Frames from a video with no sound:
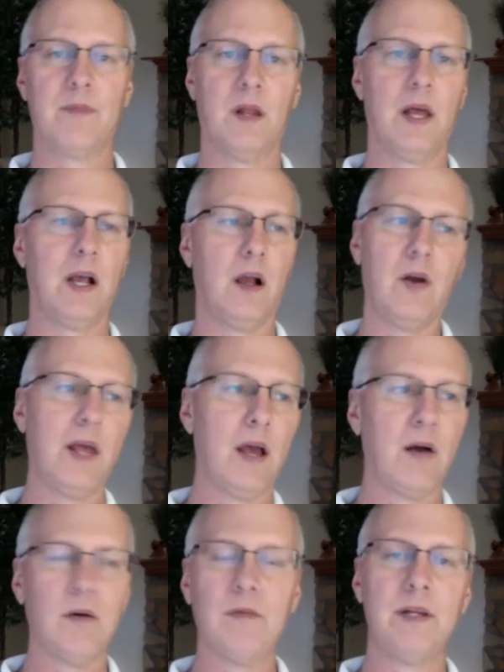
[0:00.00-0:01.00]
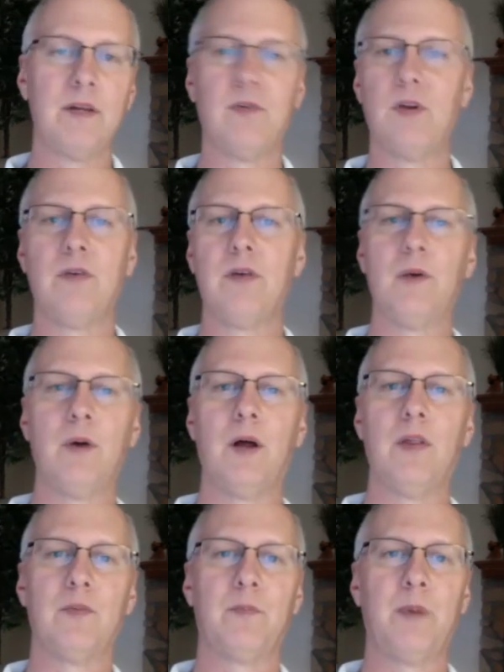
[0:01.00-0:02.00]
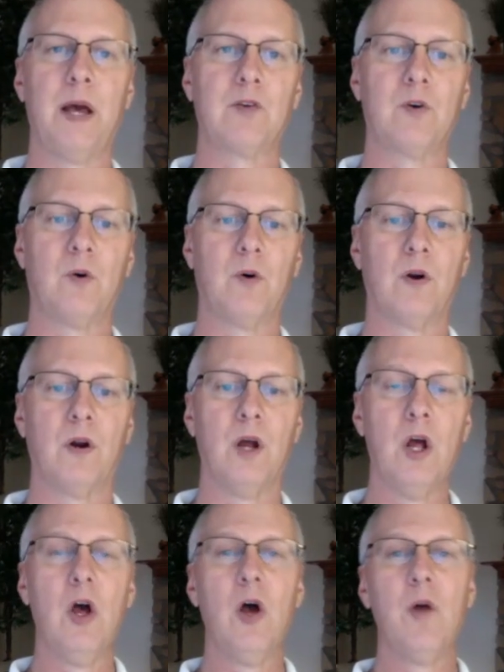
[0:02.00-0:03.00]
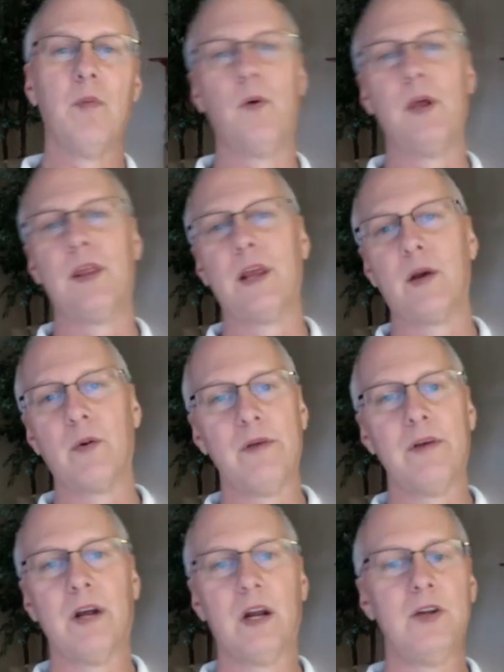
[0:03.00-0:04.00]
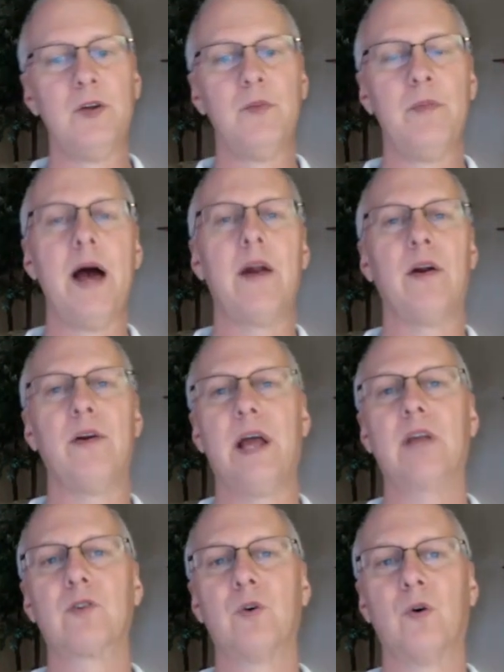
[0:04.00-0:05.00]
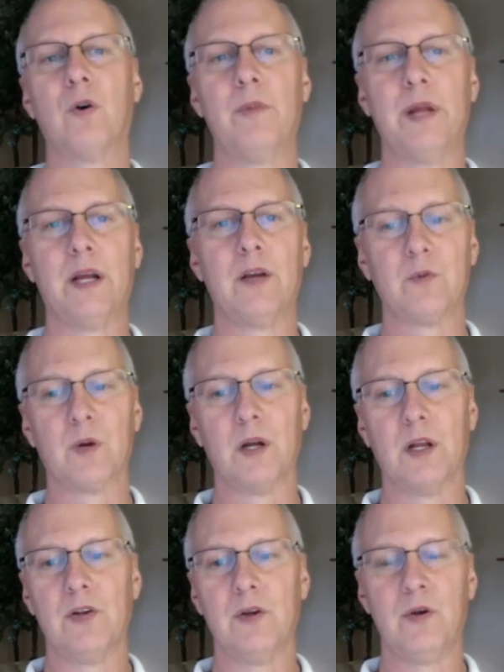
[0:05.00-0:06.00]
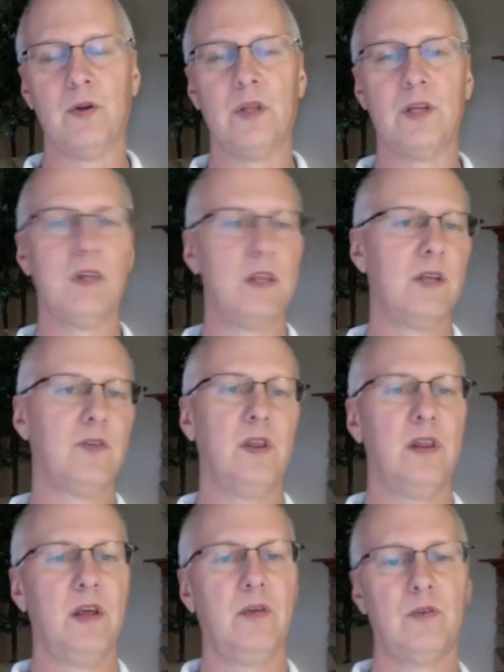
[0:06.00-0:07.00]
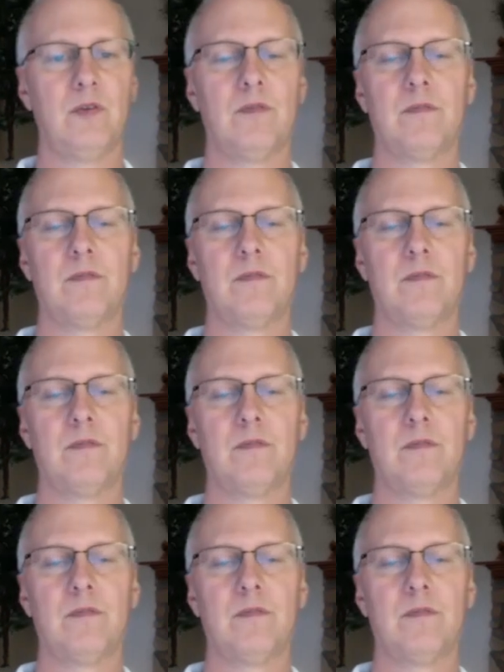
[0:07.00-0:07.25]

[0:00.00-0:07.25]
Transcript: like oh yeah we did really really well this past quarter but we think we're even going to do better next quarter because we're going to do this and this and this